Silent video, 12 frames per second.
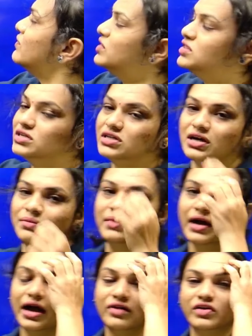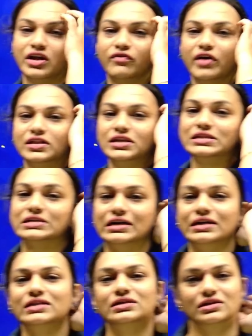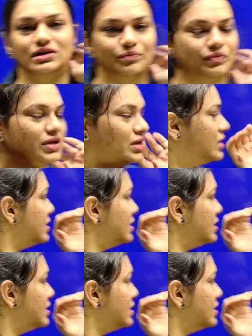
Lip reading: the 11th term and we require the 13th term.